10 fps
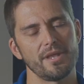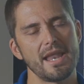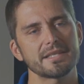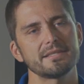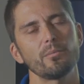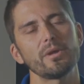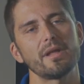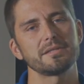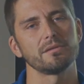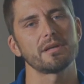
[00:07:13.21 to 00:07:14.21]
The next thing we
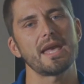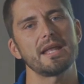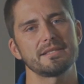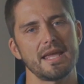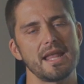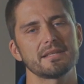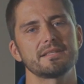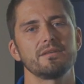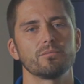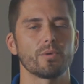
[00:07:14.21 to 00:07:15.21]
like to look at is
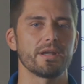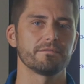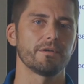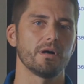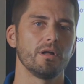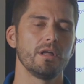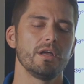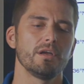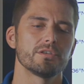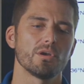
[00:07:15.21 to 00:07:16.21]
antecedent rainfall.
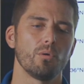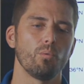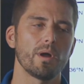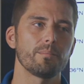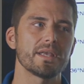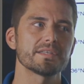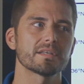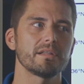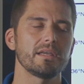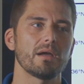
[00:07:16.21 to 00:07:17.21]
So what
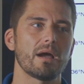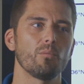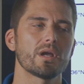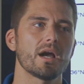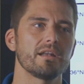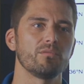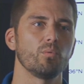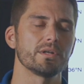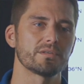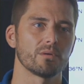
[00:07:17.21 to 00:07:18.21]
basically, what kind
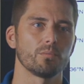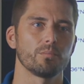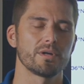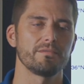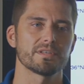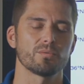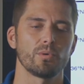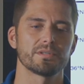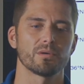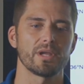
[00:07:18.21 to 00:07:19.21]
of winter, previous
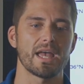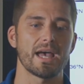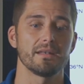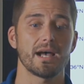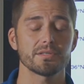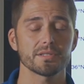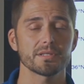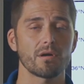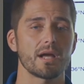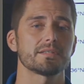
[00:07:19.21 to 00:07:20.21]
winter we had, not
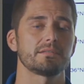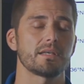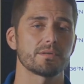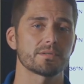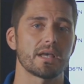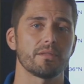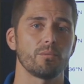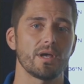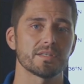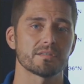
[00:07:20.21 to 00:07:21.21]
just across the desert
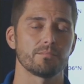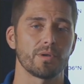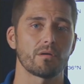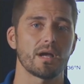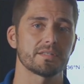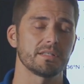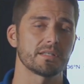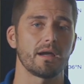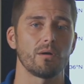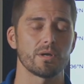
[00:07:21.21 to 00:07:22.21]
southwest, but across the
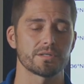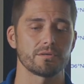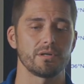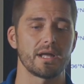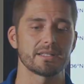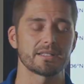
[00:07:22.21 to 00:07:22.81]
entire western United